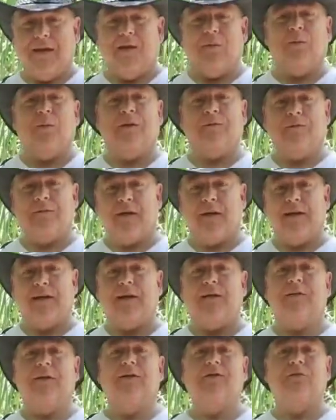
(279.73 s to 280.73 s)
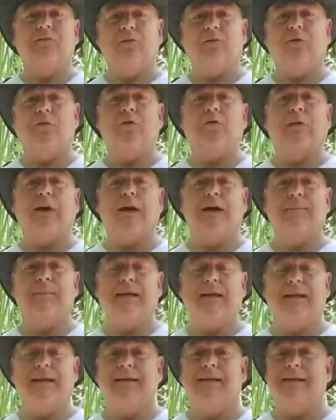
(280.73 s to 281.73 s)
we find out his
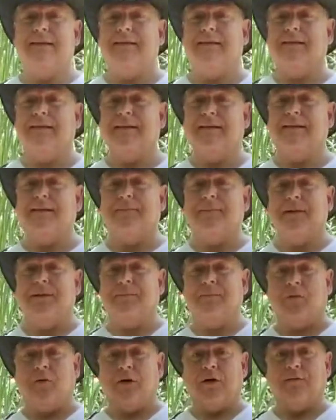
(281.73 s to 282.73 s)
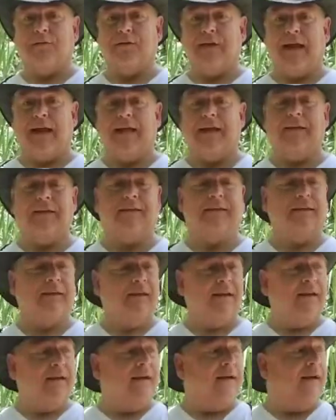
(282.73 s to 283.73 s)
programming is a little bit more advanced
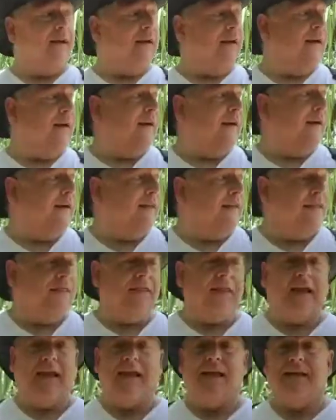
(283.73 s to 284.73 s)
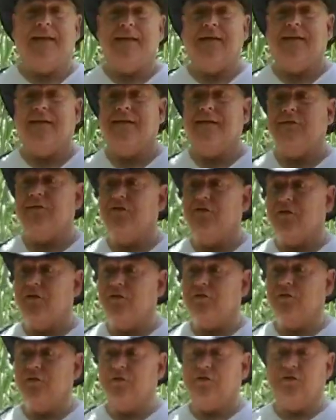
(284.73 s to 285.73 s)
than
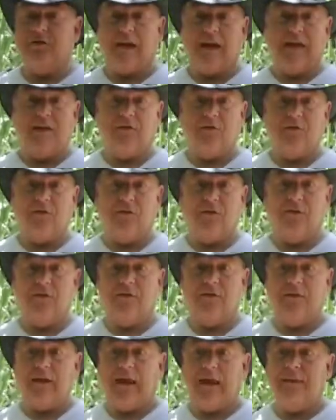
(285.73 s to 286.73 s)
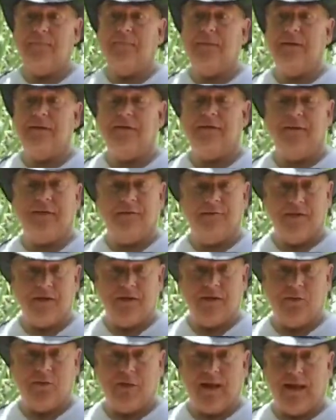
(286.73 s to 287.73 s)
just your standard NPC
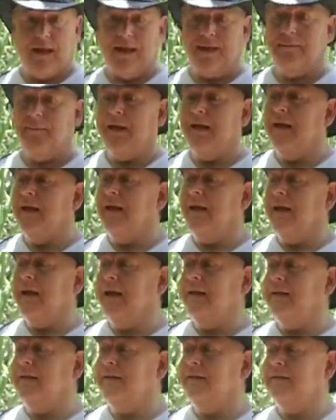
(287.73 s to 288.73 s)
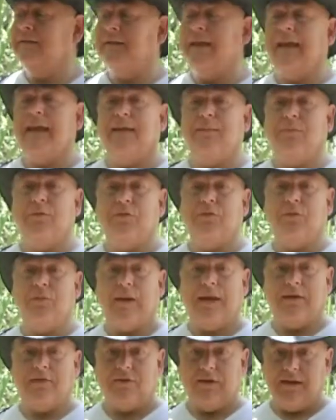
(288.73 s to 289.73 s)
video game, and he's able to
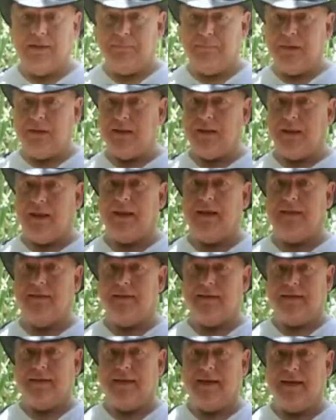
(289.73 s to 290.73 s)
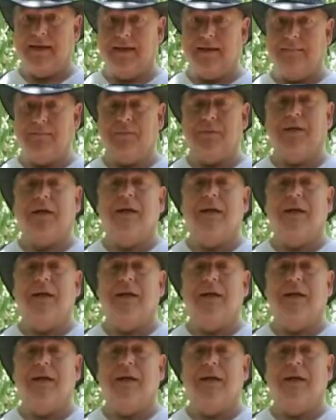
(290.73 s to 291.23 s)
actually play the game